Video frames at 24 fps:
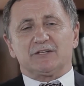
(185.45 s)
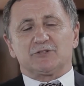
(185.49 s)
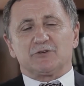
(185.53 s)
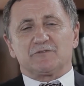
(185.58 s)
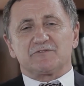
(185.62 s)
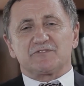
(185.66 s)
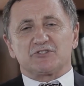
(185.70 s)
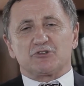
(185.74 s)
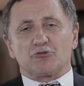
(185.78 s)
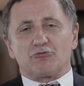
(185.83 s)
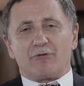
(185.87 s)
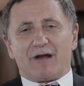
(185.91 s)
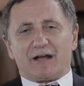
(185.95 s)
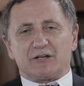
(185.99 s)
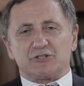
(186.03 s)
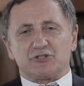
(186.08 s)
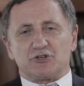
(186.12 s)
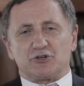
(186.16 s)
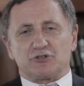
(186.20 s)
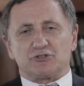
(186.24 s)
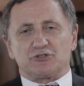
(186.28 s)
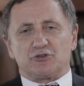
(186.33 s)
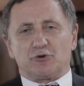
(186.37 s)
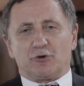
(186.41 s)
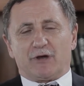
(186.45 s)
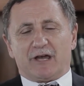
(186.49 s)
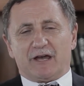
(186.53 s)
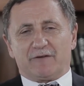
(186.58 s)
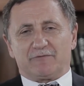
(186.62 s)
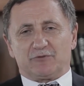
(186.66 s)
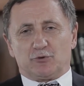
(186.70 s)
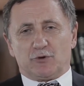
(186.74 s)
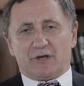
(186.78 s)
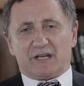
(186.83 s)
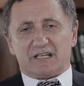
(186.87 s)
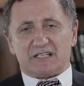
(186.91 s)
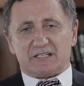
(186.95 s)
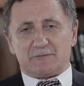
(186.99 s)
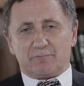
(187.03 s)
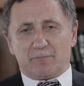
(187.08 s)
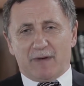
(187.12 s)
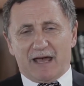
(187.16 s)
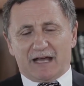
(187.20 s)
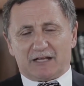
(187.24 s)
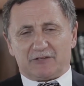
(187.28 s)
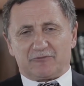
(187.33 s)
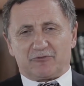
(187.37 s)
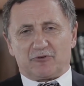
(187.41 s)
of structures you have to
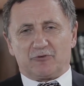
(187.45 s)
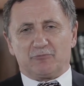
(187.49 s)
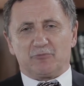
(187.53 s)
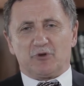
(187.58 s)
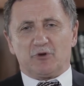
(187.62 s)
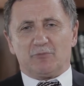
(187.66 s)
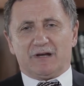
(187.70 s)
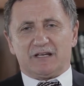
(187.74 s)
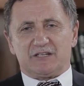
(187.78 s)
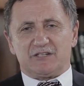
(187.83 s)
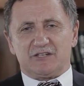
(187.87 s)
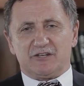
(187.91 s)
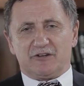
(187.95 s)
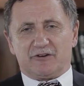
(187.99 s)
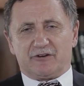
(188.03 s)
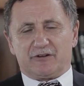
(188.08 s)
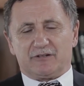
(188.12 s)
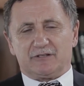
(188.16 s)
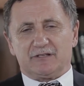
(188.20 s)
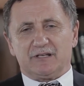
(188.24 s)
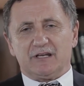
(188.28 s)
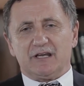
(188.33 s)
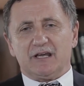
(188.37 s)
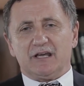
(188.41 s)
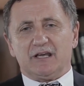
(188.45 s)
expect from your material